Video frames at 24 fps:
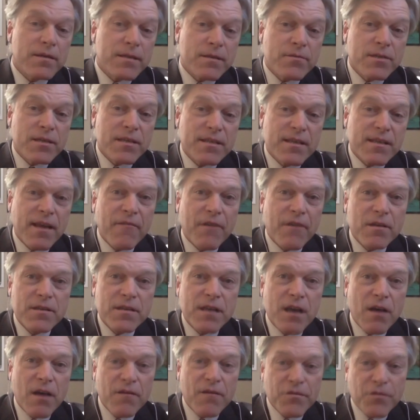to save
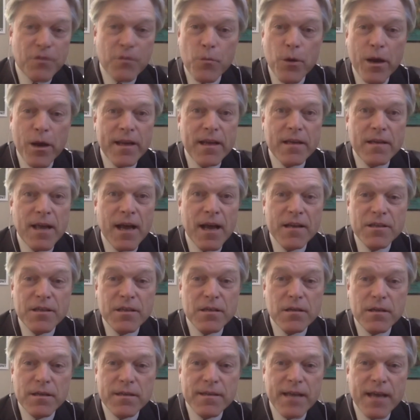ourselves from
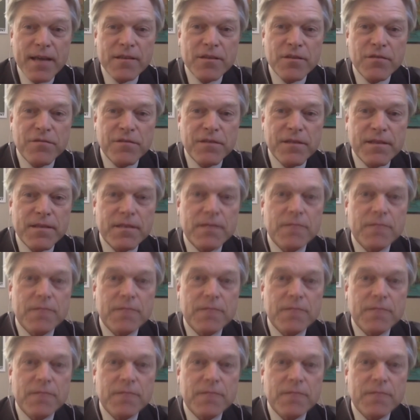radiological catastrophes.